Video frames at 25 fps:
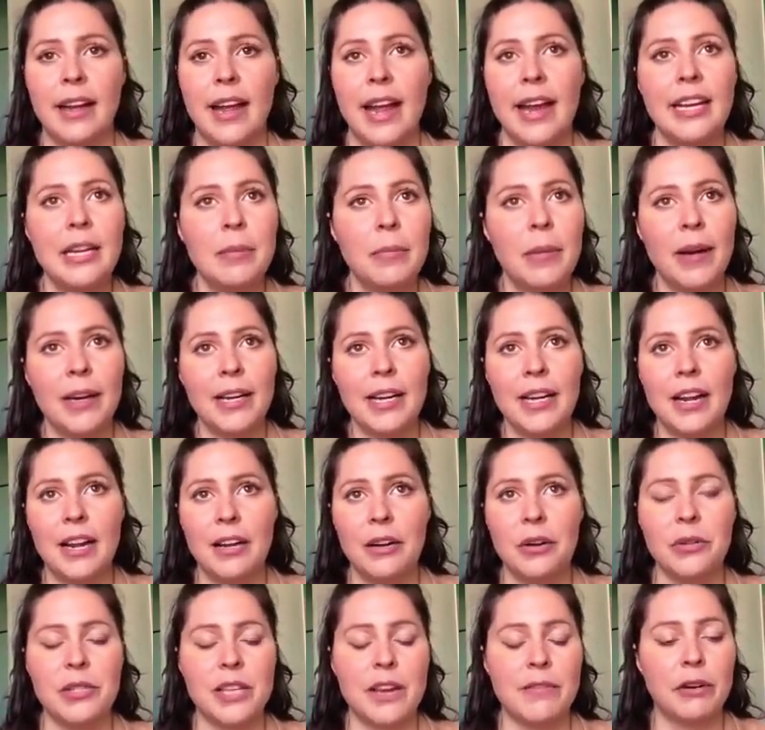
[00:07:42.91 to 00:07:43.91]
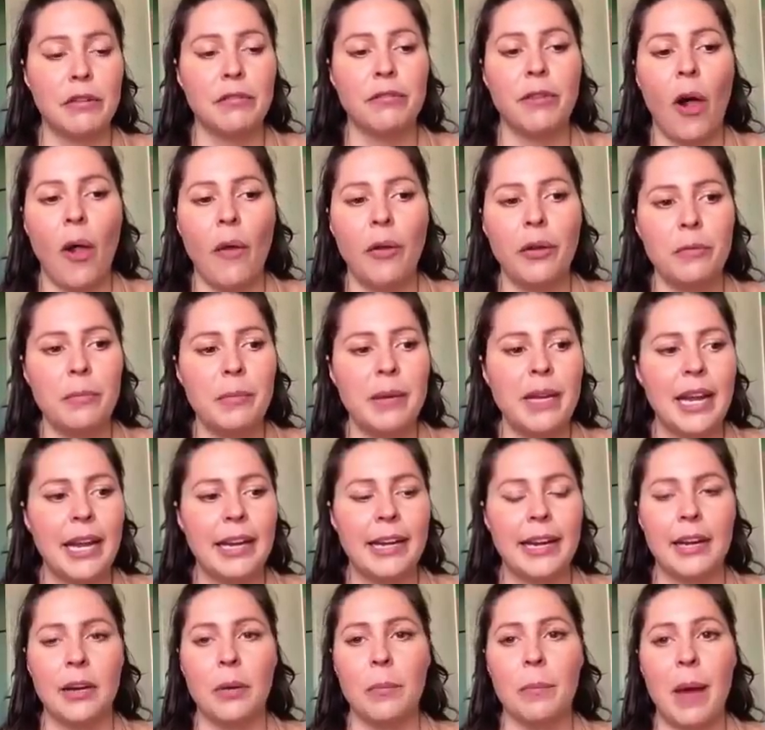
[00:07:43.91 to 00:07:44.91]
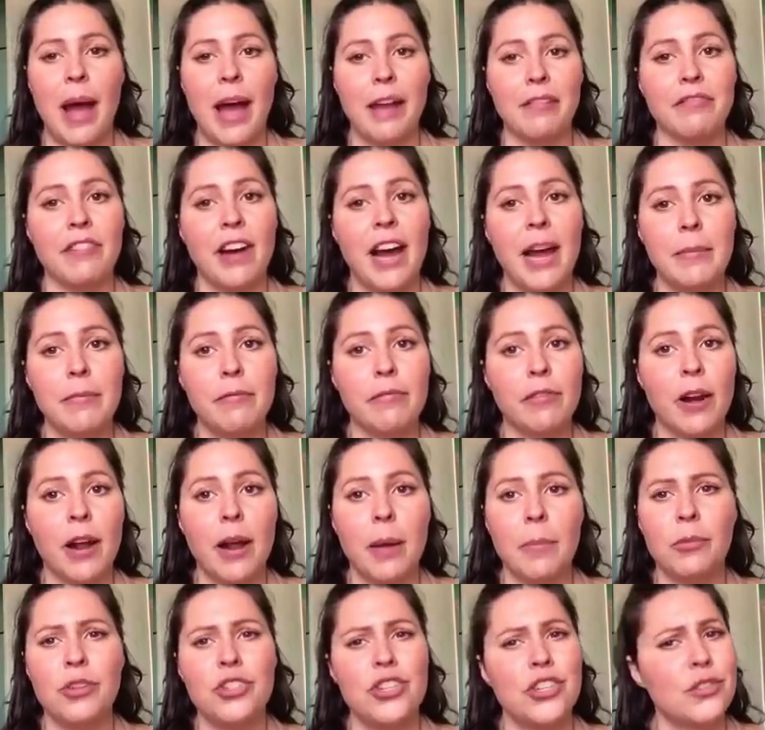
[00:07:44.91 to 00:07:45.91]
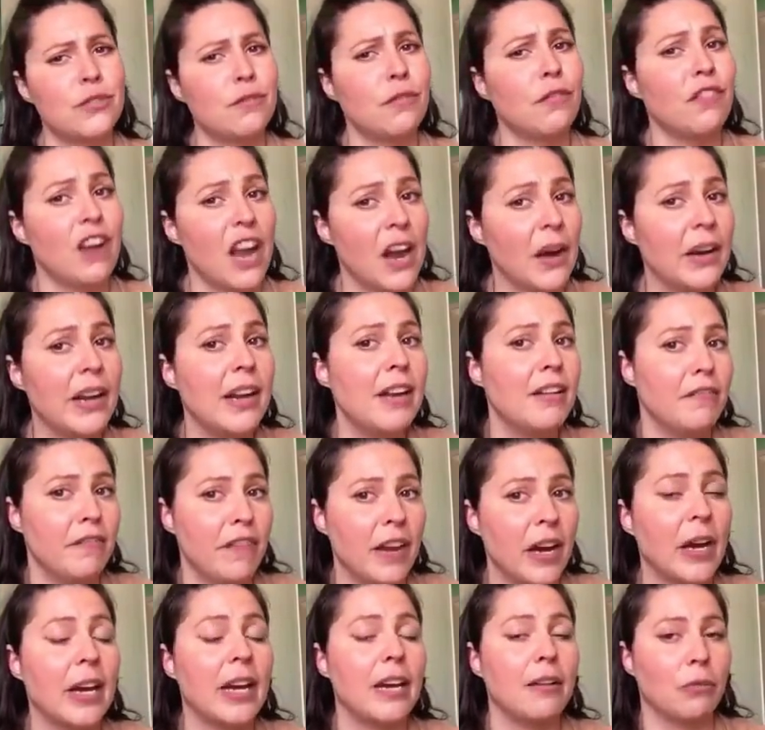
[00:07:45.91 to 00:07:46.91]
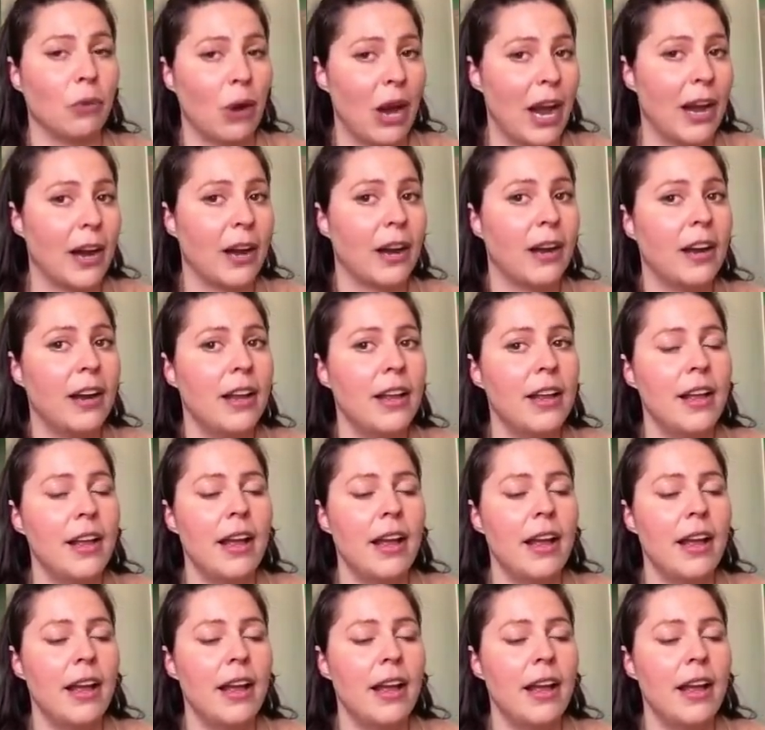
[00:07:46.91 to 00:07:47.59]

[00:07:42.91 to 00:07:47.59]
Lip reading: Anybody who's ever followed me, I get a bad vibe from, which is very, very rare.